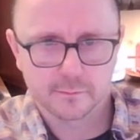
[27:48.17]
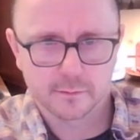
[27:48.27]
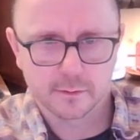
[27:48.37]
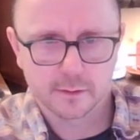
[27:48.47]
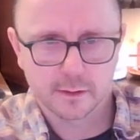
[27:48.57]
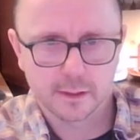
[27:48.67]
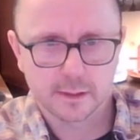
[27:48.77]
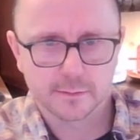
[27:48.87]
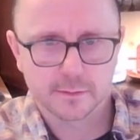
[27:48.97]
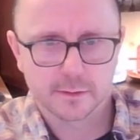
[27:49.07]
Leaving only
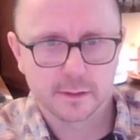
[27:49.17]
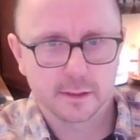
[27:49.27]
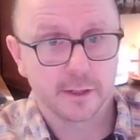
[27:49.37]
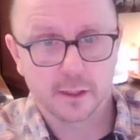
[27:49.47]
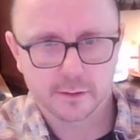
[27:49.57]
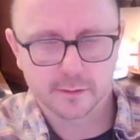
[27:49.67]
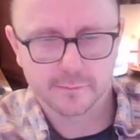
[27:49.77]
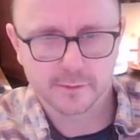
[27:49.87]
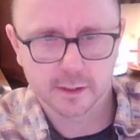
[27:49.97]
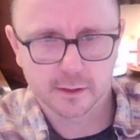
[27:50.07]
1, 2, 3, 4, and 5
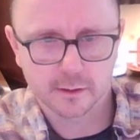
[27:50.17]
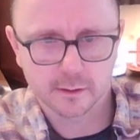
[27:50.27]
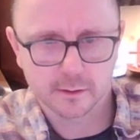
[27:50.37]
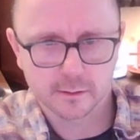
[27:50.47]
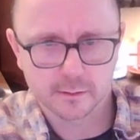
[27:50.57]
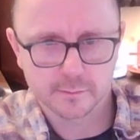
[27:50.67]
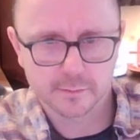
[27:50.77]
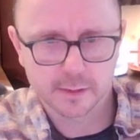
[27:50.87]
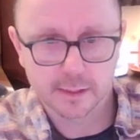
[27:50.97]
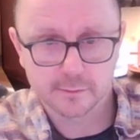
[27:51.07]
in the columns in the
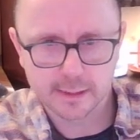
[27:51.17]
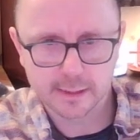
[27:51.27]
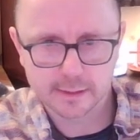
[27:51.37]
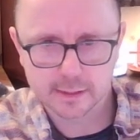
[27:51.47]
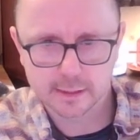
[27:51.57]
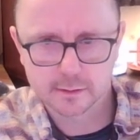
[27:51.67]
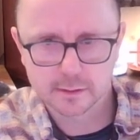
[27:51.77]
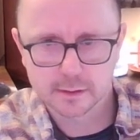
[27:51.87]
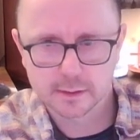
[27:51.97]
remaining cells.